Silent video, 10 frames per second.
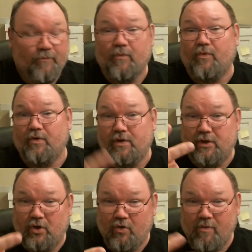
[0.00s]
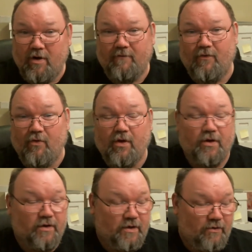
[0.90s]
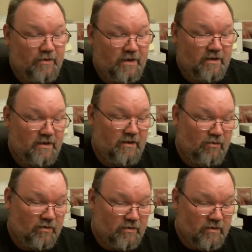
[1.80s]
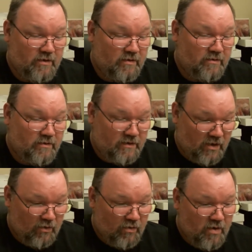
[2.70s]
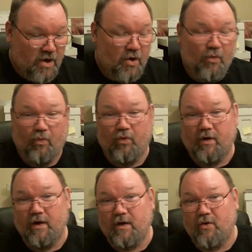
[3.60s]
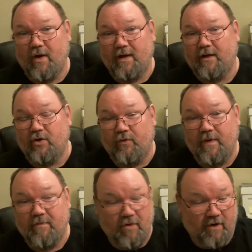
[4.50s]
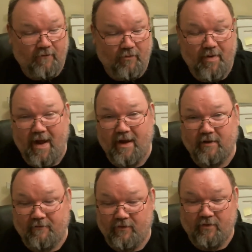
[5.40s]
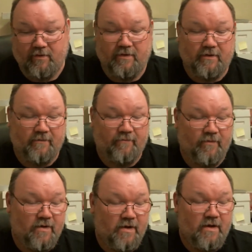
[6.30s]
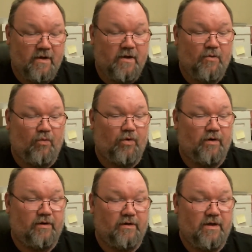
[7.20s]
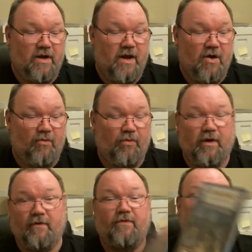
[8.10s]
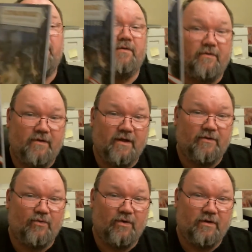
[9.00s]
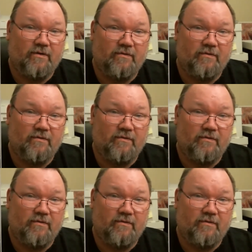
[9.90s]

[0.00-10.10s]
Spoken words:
There's two Marvel, two DC ones. So, we're going to go ahead and do the Marvel packs first. We're going to start out with this one.